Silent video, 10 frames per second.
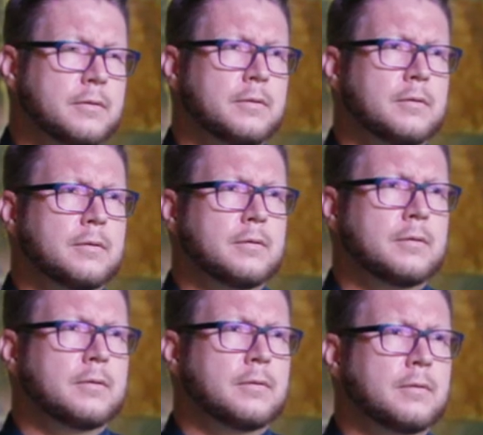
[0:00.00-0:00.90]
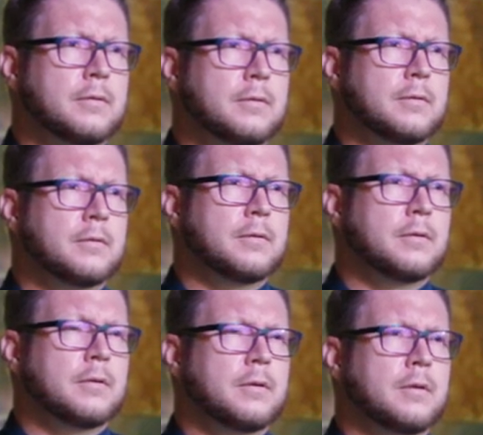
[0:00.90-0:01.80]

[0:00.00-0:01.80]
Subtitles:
Nobody speaks.